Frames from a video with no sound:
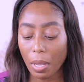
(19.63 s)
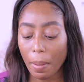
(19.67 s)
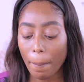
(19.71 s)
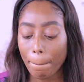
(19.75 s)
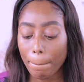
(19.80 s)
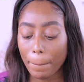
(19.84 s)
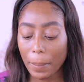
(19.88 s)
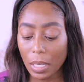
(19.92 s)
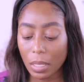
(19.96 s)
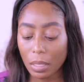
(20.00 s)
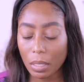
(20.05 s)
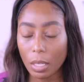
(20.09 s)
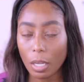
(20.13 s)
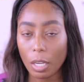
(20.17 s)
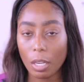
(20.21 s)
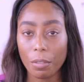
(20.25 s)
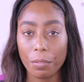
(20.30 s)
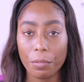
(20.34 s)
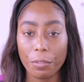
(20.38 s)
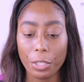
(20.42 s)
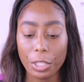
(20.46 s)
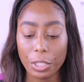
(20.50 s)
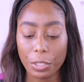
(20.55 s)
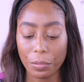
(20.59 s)
Middle
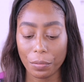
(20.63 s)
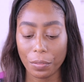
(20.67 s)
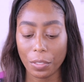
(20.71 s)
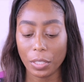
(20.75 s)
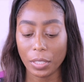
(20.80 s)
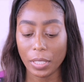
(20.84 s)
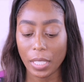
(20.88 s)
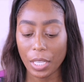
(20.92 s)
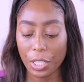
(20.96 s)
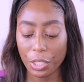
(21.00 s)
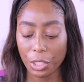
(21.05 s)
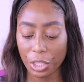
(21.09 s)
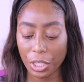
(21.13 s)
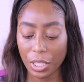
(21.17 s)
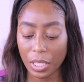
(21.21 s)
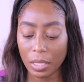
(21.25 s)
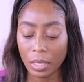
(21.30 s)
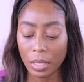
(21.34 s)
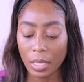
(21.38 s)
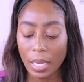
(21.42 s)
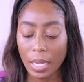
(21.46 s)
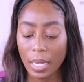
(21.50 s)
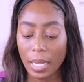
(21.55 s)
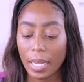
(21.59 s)
Coverage Foundation